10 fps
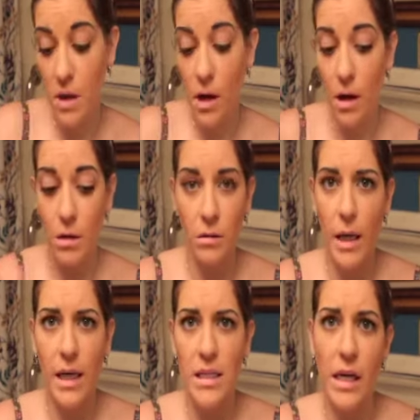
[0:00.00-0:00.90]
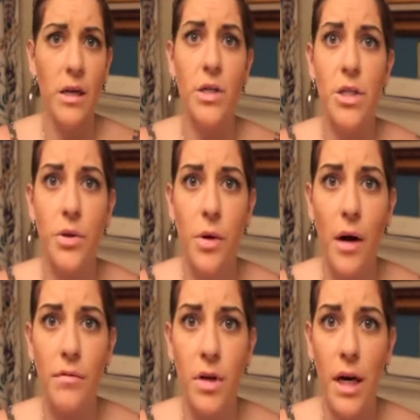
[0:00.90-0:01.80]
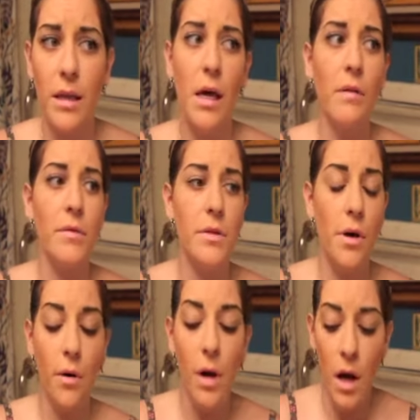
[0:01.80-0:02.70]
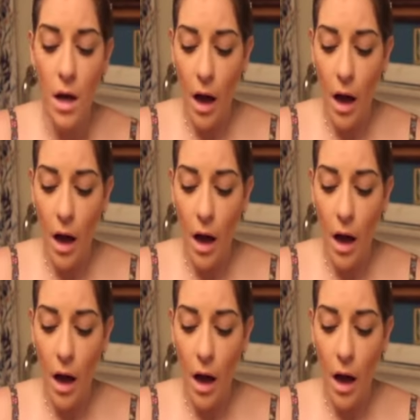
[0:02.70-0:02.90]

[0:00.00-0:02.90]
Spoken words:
like a day or two after I had left. So